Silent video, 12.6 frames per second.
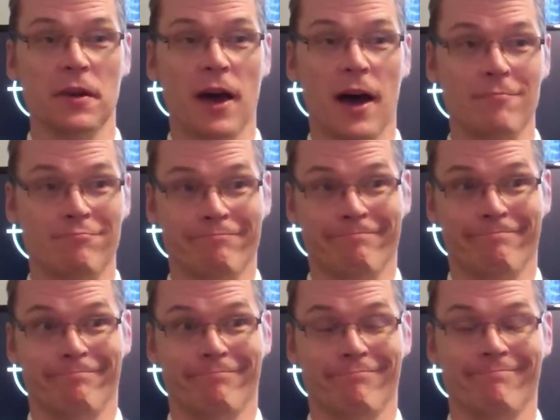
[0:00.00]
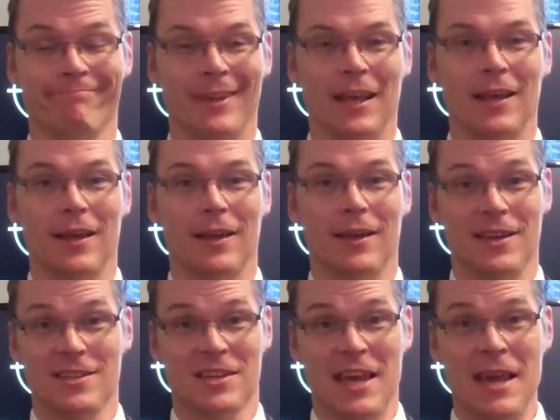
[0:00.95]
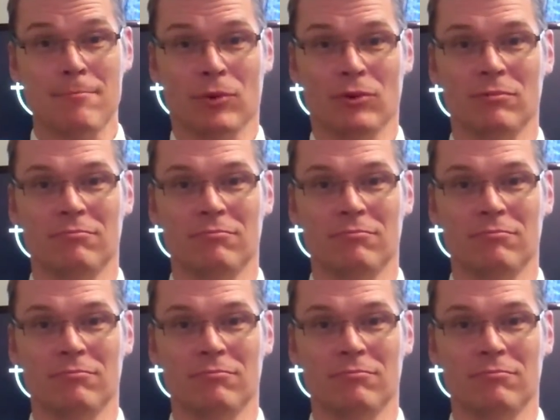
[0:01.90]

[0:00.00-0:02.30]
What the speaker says: not? It's a gamble.